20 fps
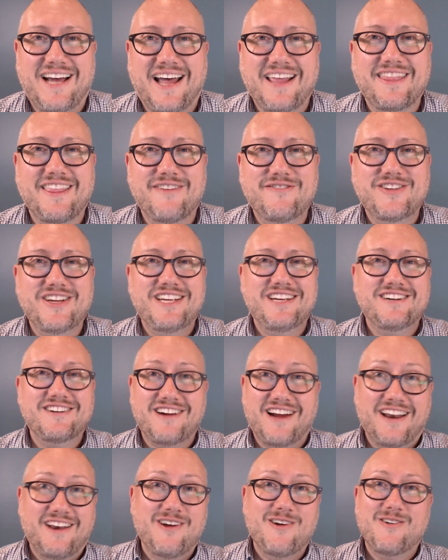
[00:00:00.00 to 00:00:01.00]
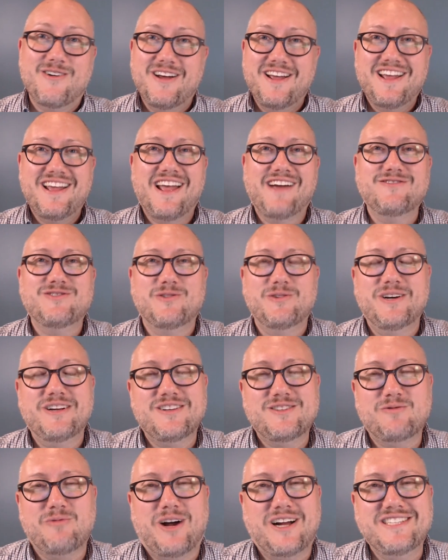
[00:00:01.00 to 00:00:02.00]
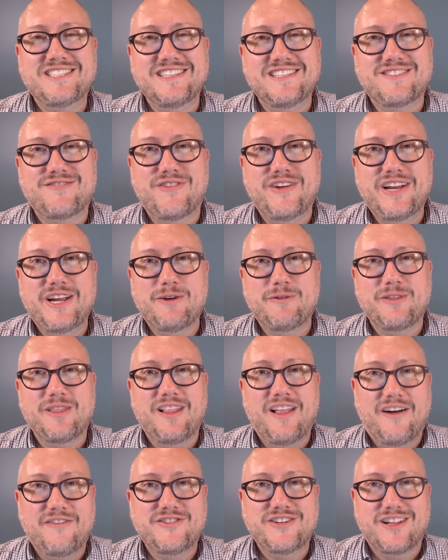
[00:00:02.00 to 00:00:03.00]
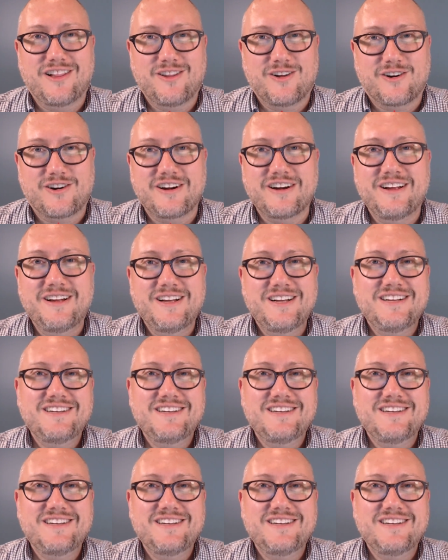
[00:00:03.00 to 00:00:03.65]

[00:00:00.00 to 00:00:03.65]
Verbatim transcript: I'd love to hear. I know everyone else watching this video would love to learn